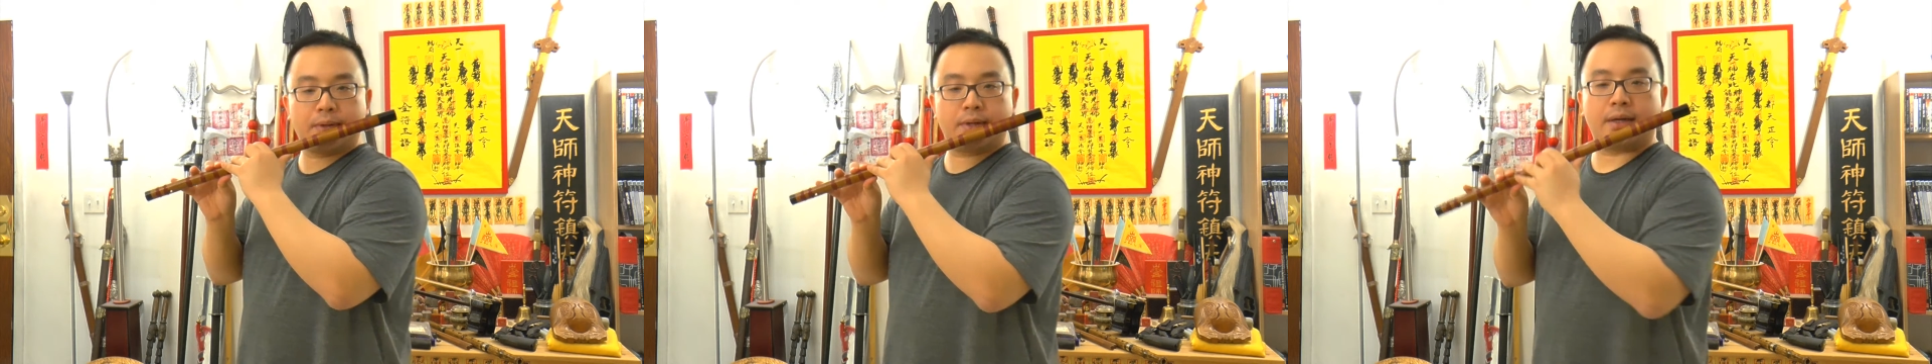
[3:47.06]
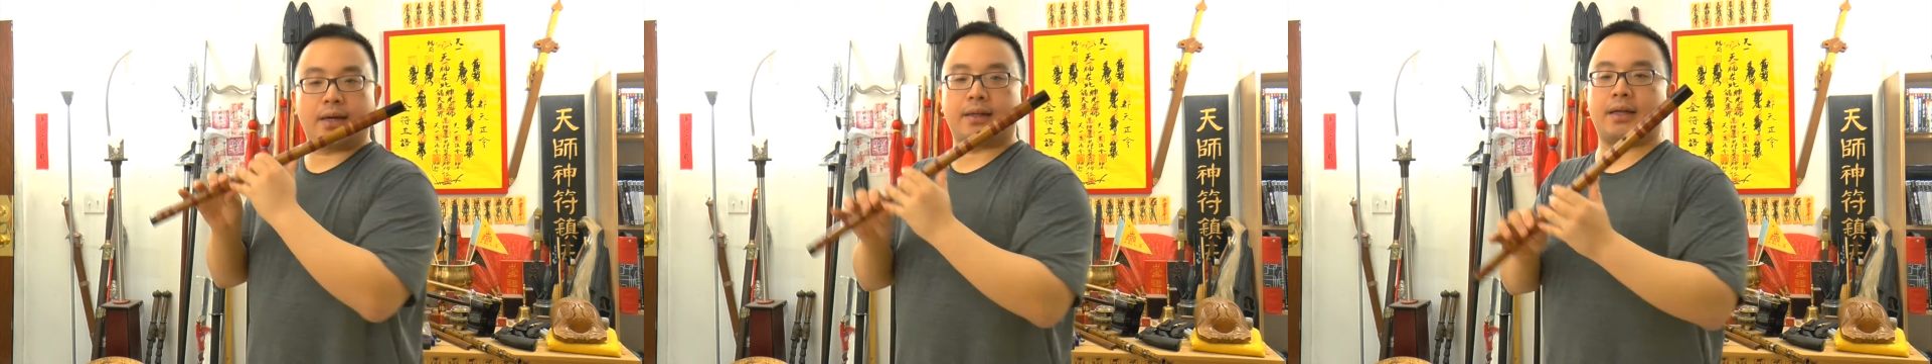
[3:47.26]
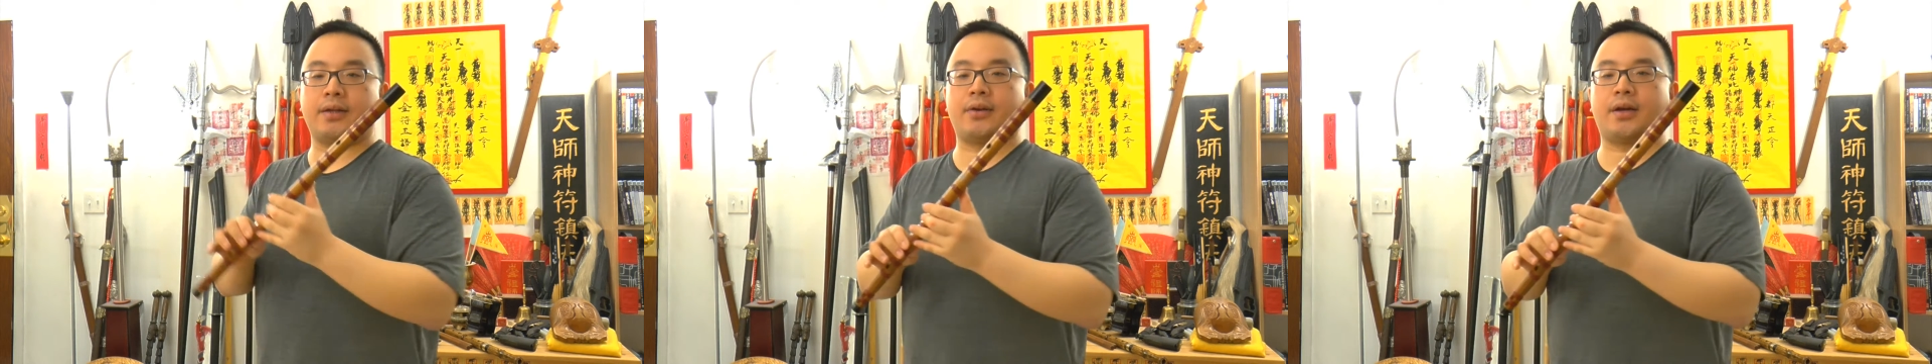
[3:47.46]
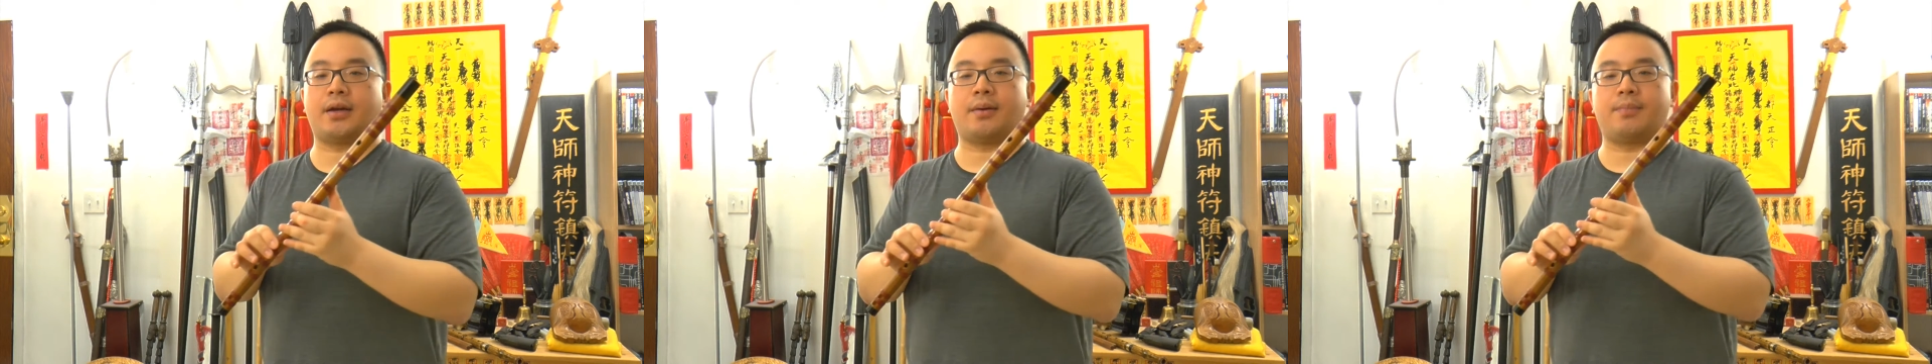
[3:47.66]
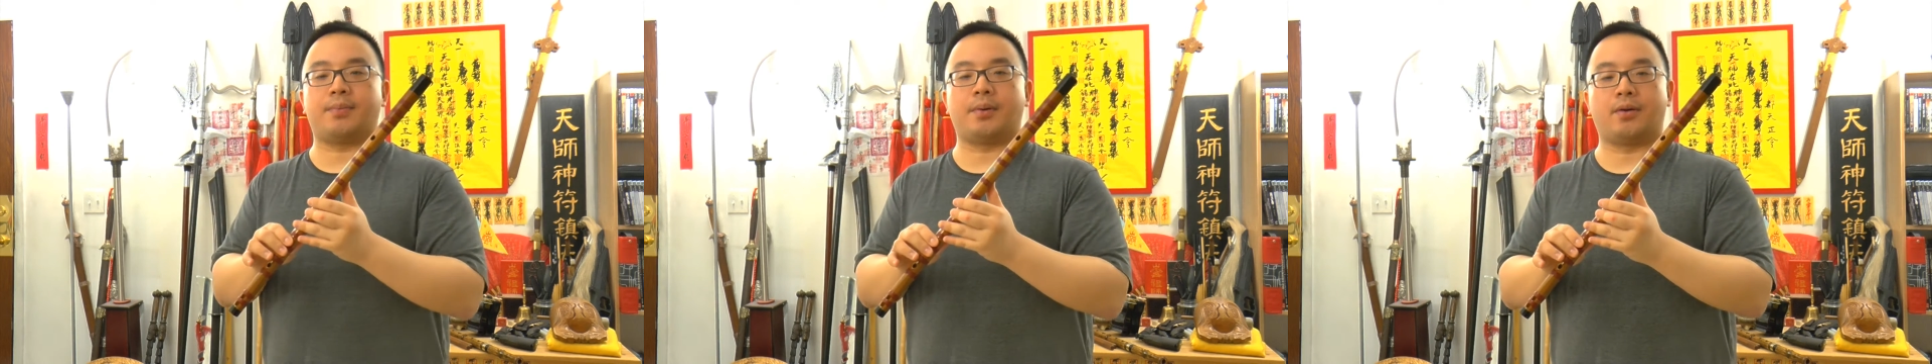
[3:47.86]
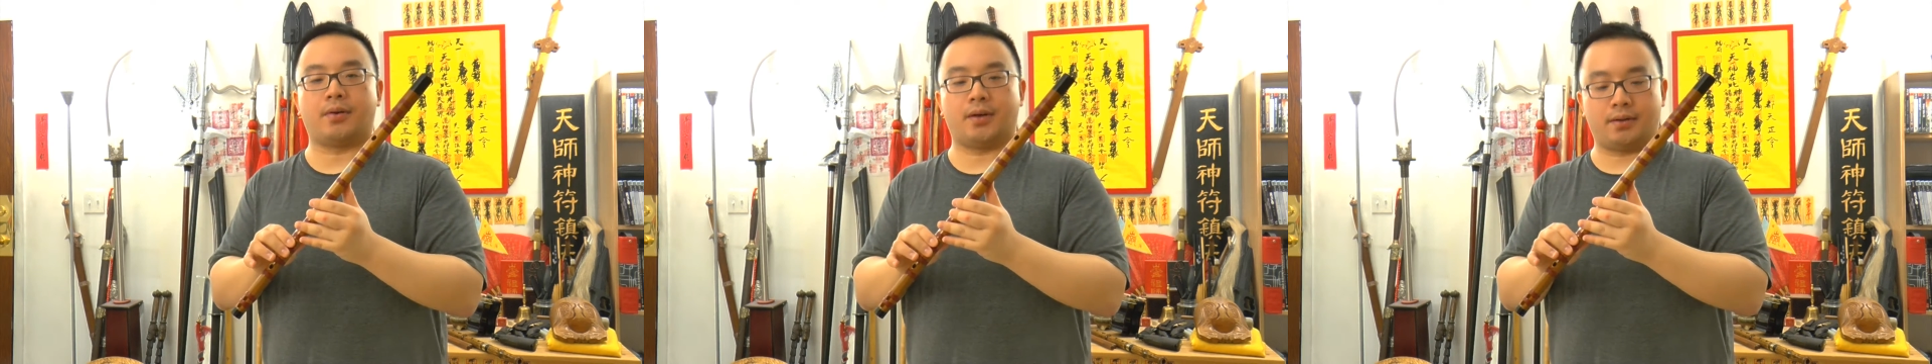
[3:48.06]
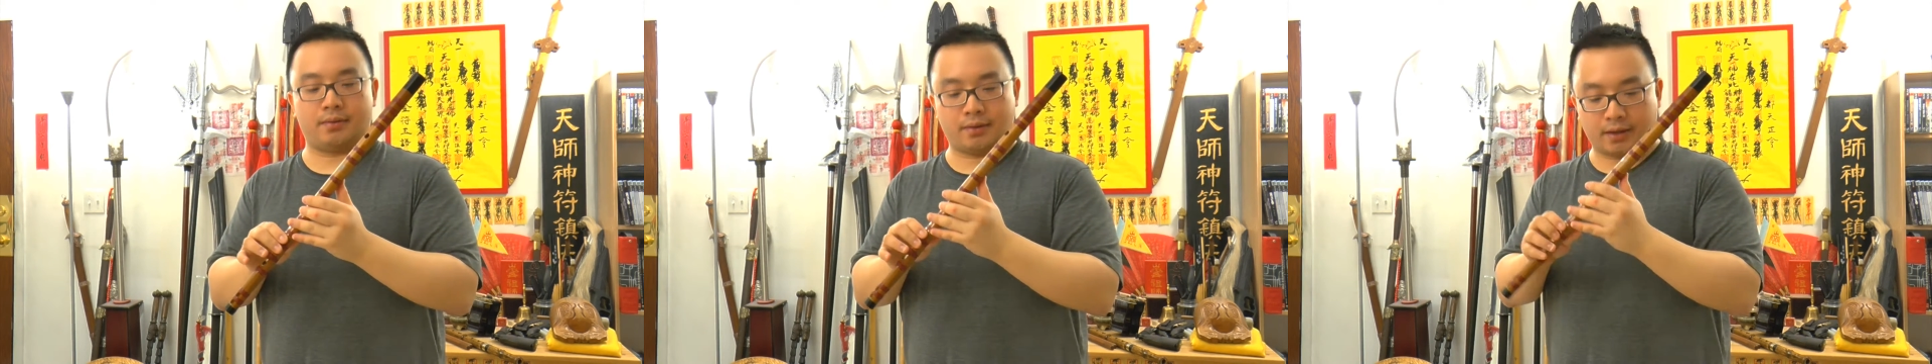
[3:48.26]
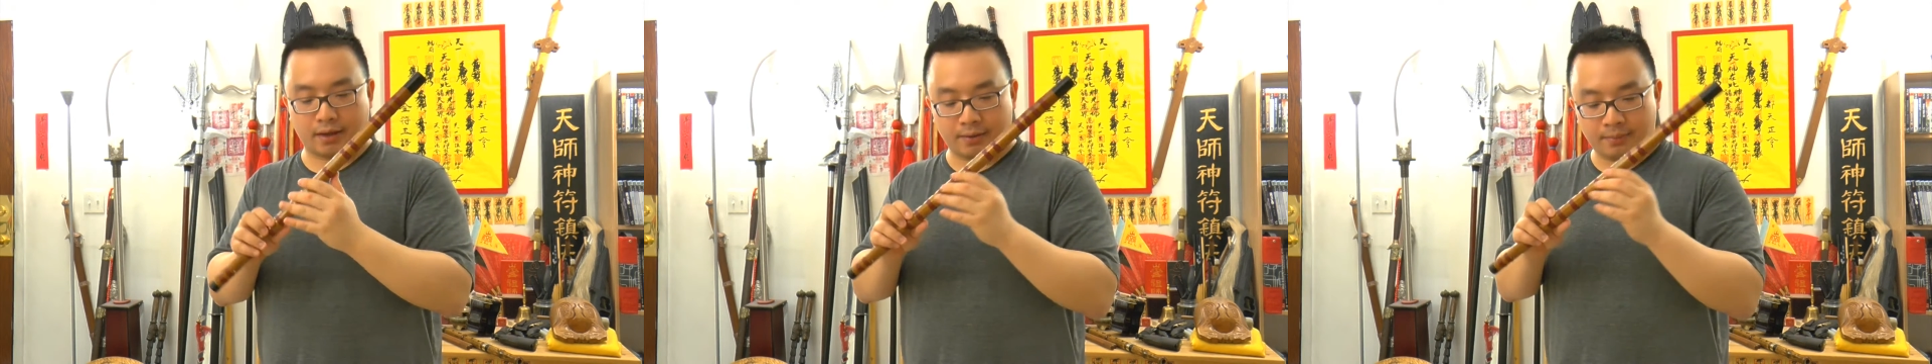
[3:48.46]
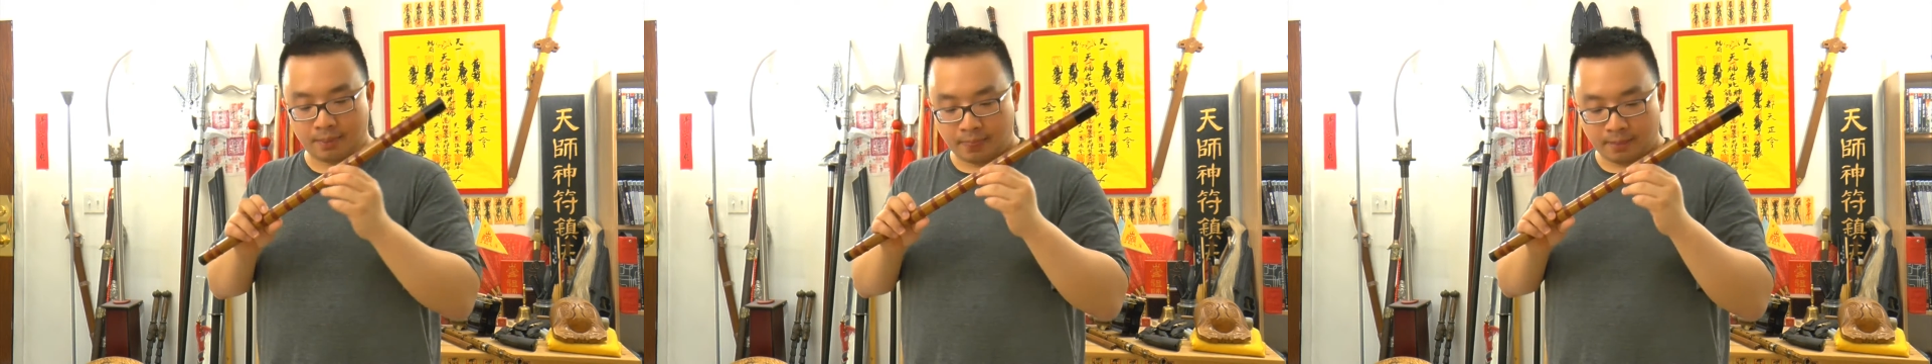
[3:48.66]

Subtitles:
and then you cannot blow it, okay?